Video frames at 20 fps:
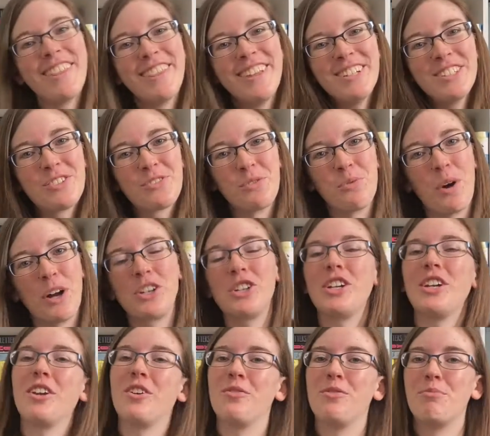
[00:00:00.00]
Thanks for
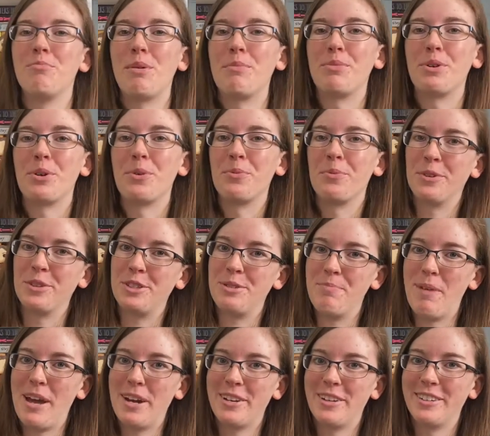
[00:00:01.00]
watching. Remember, words
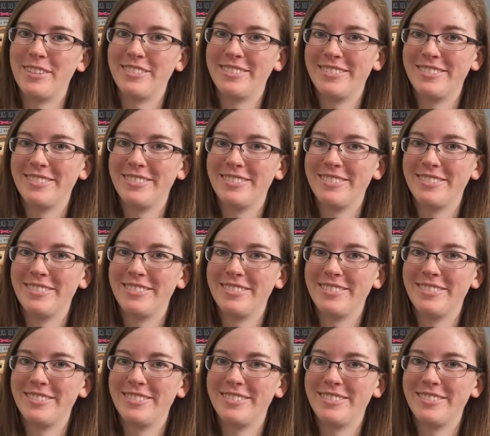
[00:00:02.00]
matter.